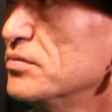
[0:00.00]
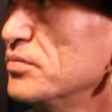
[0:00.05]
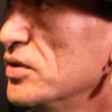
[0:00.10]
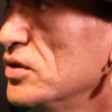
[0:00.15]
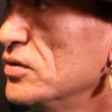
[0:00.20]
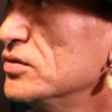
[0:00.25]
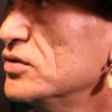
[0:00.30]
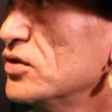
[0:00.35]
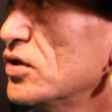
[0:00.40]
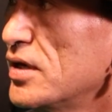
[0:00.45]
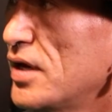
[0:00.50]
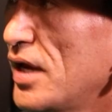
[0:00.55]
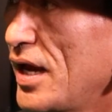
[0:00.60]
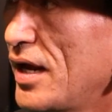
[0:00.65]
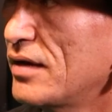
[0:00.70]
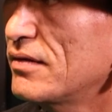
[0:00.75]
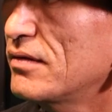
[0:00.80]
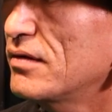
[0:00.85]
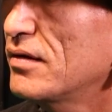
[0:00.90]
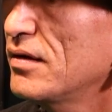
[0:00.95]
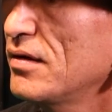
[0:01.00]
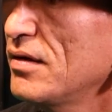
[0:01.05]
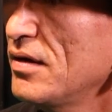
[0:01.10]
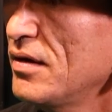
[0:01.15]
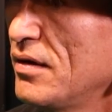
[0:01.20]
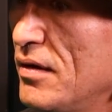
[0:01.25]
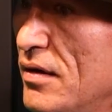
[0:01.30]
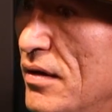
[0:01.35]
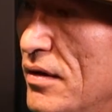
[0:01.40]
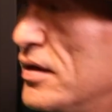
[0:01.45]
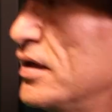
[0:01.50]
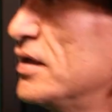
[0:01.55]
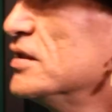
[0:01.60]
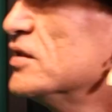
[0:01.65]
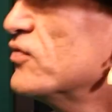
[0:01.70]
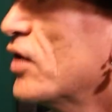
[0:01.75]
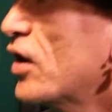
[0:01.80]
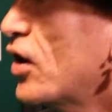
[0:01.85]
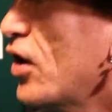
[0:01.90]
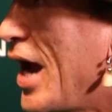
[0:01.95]
abuse, or take
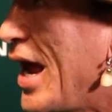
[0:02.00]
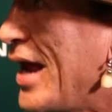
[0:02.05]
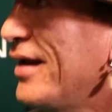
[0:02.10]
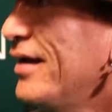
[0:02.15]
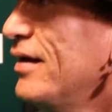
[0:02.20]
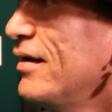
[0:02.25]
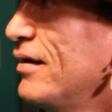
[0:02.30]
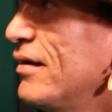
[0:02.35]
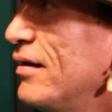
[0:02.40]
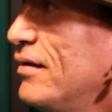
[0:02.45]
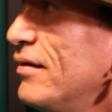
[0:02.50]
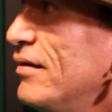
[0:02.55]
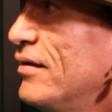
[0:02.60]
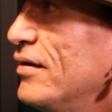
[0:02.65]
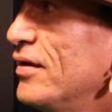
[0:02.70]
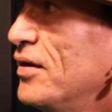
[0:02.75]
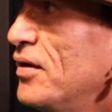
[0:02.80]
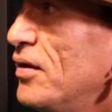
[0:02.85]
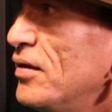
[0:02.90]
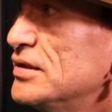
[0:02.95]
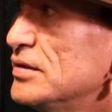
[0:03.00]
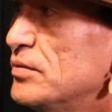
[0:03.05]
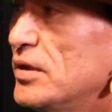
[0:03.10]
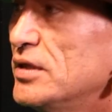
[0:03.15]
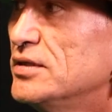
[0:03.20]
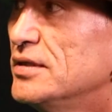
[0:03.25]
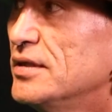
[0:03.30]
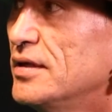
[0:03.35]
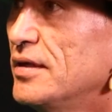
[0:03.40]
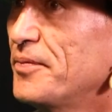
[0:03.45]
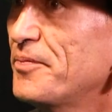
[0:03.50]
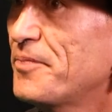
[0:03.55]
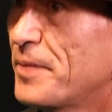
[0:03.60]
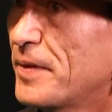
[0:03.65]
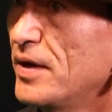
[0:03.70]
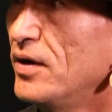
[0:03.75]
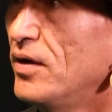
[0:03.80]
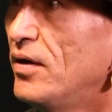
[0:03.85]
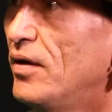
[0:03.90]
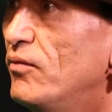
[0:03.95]
things for granted. Especially,
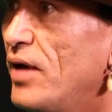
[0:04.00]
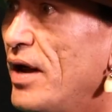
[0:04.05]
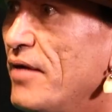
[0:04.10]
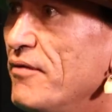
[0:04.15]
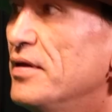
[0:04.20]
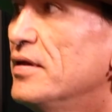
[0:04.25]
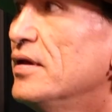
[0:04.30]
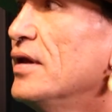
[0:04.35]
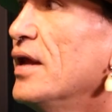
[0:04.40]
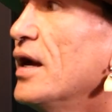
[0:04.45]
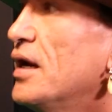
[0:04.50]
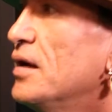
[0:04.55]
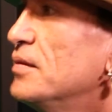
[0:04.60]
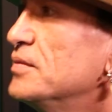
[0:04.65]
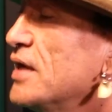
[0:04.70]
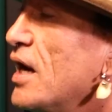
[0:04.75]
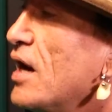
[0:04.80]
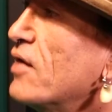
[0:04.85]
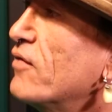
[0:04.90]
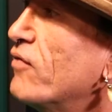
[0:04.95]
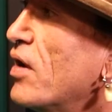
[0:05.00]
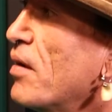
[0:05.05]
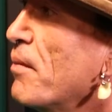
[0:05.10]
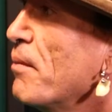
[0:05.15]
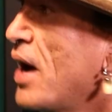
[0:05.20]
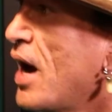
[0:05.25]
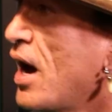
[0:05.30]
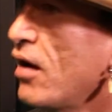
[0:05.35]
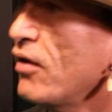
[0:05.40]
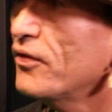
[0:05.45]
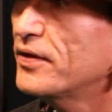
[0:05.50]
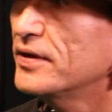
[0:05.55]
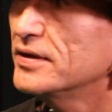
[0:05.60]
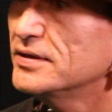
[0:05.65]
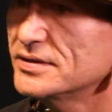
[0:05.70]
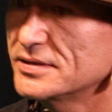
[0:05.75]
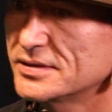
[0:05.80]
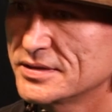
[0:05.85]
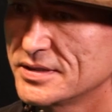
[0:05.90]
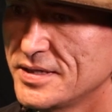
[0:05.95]
everything that comes out of our mouth
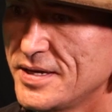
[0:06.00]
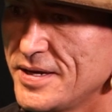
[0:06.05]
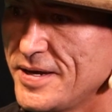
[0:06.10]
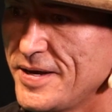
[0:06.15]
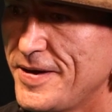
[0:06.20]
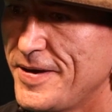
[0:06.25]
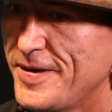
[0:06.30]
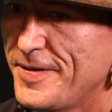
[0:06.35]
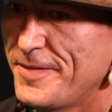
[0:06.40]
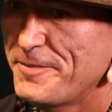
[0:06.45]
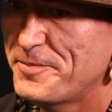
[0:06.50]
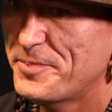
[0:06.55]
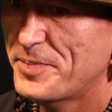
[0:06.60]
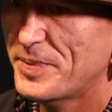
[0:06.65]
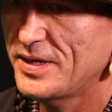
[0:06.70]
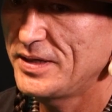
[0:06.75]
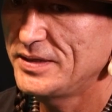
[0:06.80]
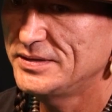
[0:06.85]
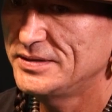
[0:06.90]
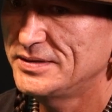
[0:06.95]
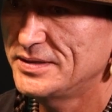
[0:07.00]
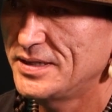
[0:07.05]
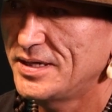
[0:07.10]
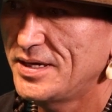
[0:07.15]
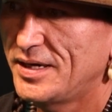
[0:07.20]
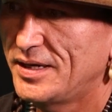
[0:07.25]
is it's